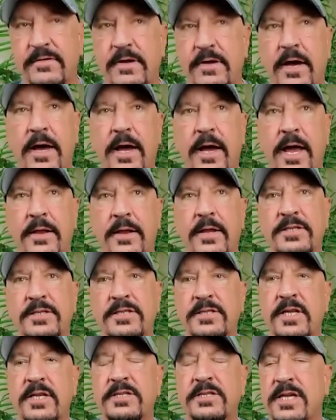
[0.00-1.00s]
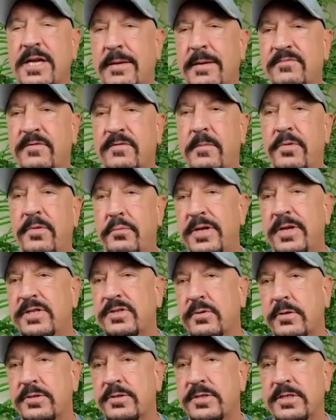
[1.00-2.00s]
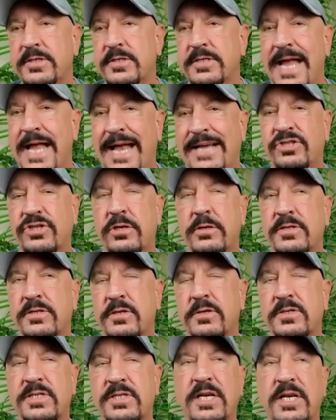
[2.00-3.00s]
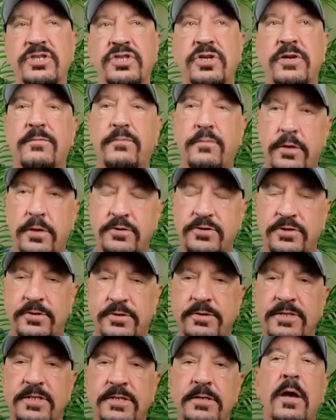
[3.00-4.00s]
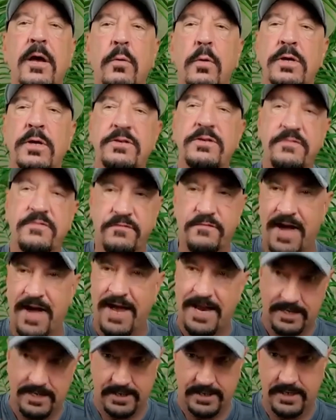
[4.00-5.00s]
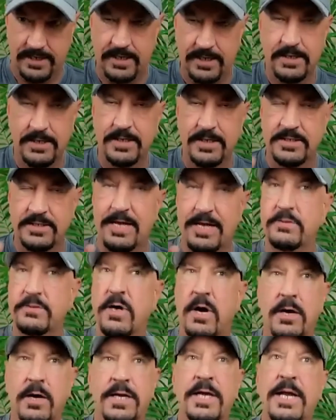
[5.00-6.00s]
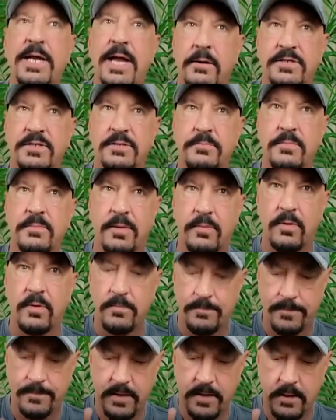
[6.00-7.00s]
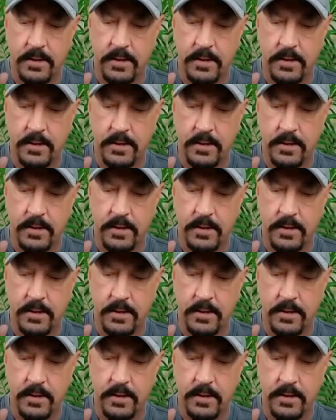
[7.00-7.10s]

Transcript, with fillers: Uh, and this this comes from three sources. National Association of Realtors, which finally is now talking housing bubble.